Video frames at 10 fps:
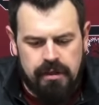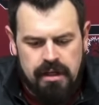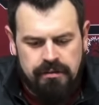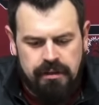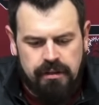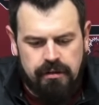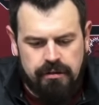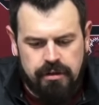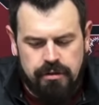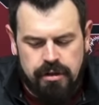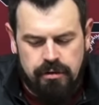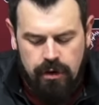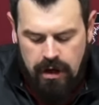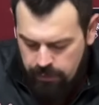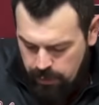senior associate or
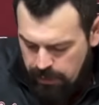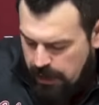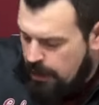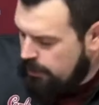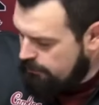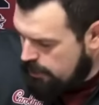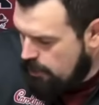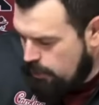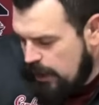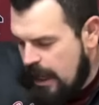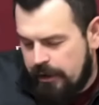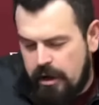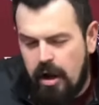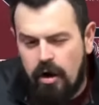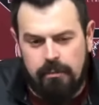whatever, we're, I don't even know what we're allowed to
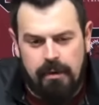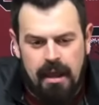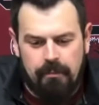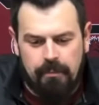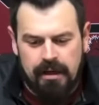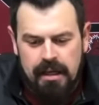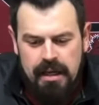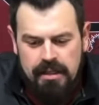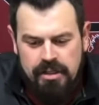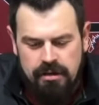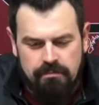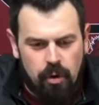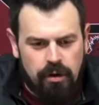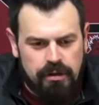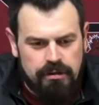call him yet, but Chip
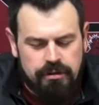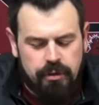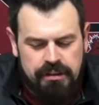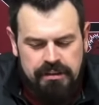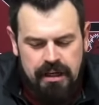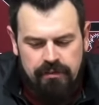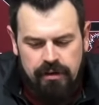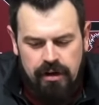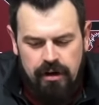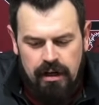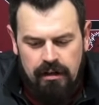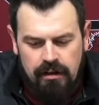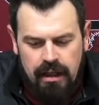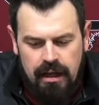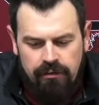Morton, twenty-seven year
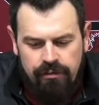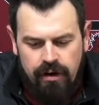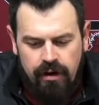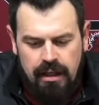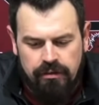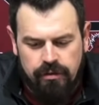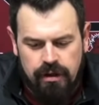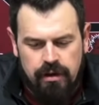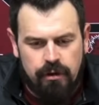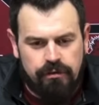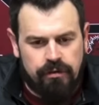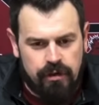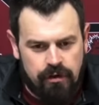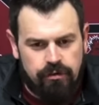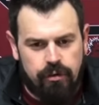N F L head strength coach that's going
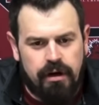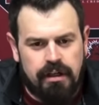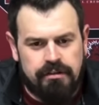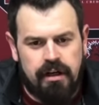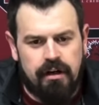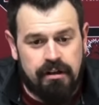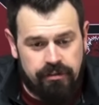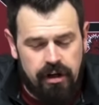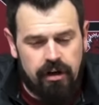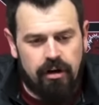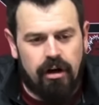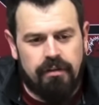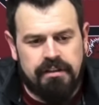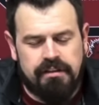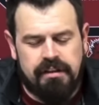to join us here and is here on
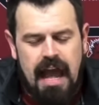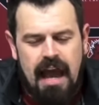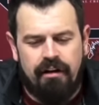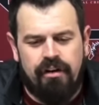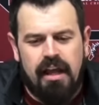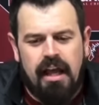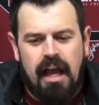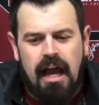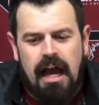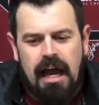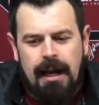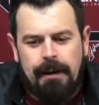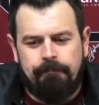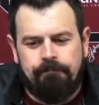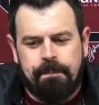this staff,
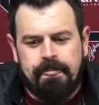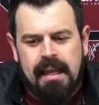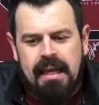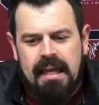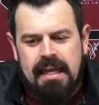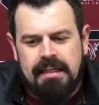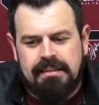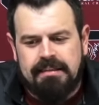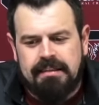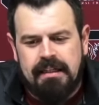um, is